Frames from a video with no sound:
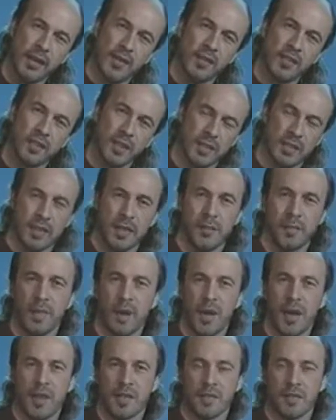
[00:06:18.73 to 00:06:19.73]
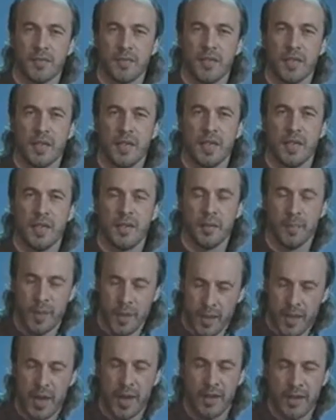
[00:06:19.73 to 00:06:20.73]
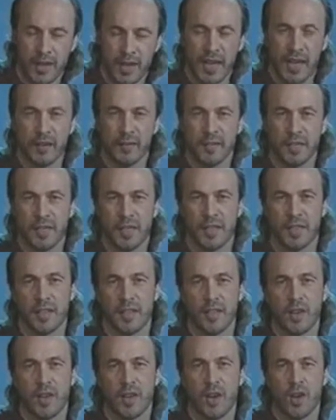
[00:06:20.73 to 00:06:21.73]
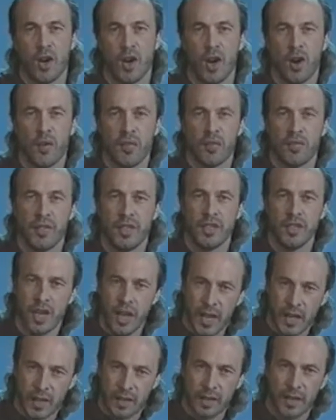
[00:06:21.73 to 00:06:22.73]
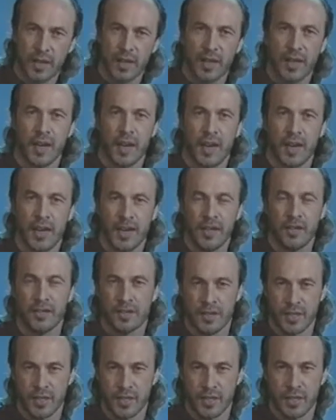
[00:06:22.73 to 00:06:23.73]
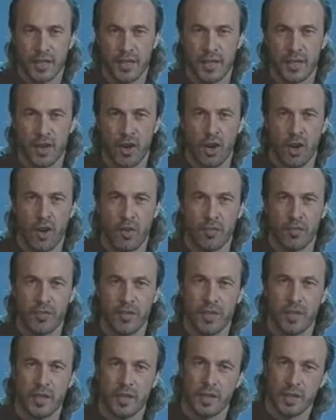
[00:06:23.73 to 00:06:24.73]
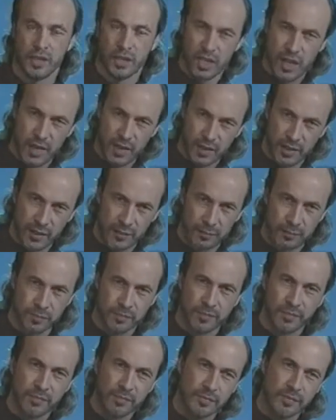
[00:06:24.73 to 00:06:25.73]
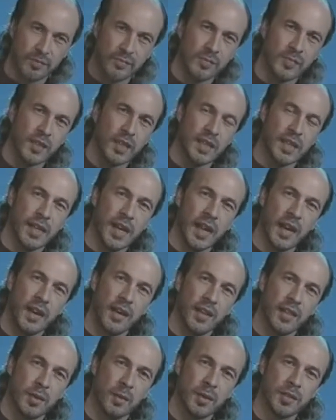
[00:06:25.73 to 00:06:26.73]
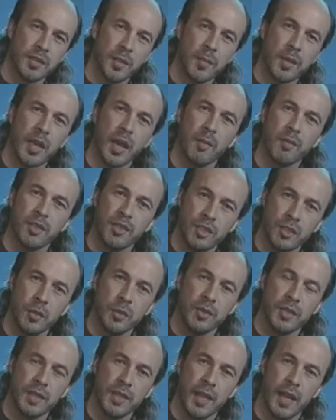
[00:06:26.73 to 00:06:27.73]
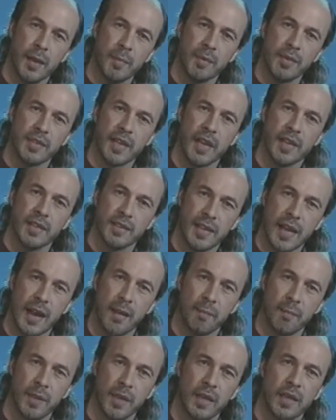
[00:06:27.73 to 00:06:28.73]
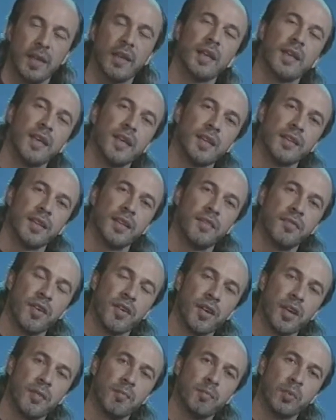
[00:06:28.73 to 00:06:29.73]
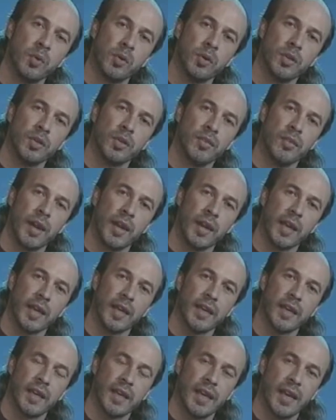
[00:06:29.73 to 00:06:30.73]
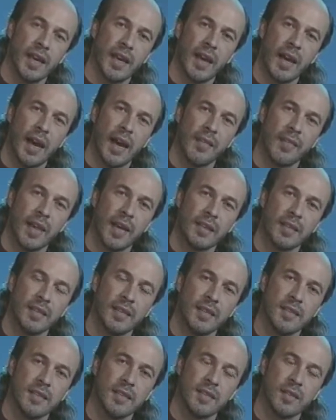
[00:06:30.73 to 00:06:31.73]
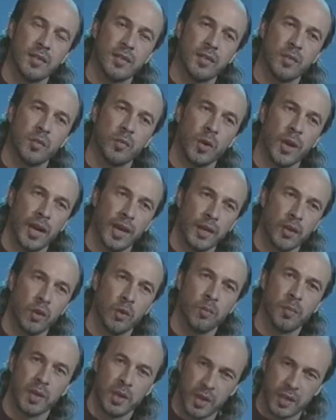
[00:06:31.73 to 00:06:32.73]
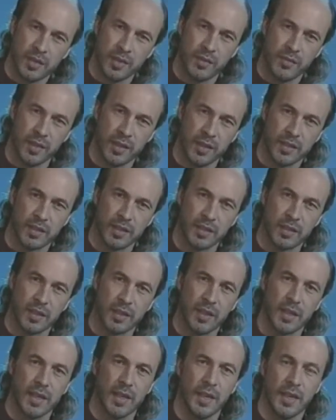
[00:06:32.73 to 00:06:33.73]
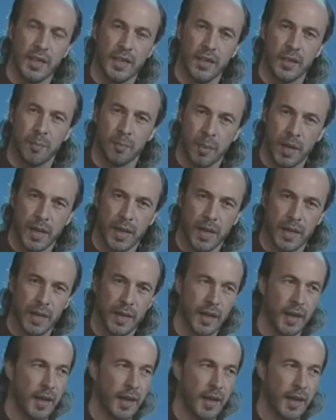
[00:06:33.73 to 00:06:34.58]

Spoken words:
or 16 bars of the, depending how you're counting it, of the check and 8/16 of the checker. Now, there was something I was using there besides damping that's very important to reggae, and that is what I call percussiveness in your playing.